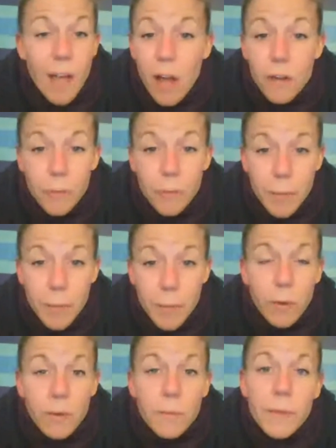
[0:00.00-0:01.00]
If you were to
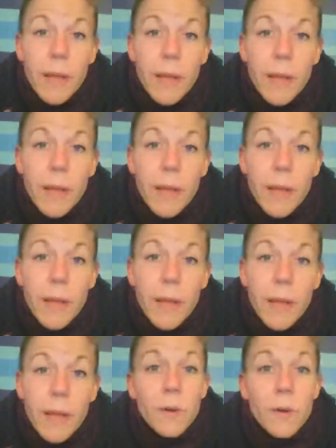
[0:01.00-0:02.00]
ask 100
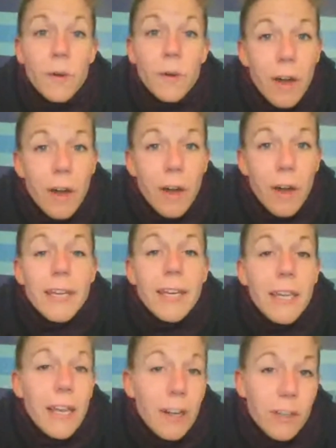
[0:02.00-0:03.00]
people, have you heard of
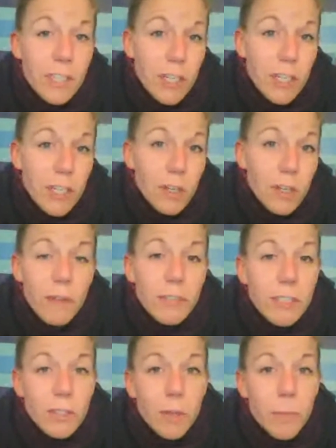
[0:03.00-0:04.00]
Mary Kay and Avon? I can
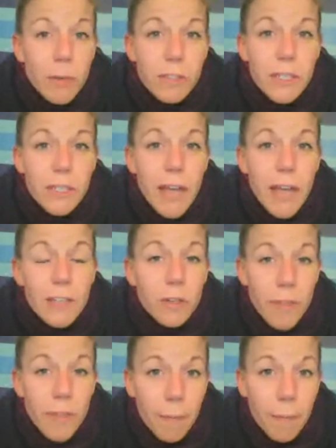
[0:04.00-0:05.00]
guarantee you every
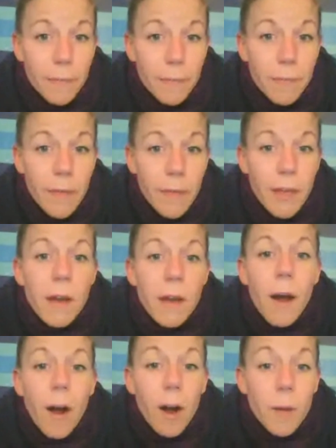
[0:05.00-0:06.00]
single person has heard of them.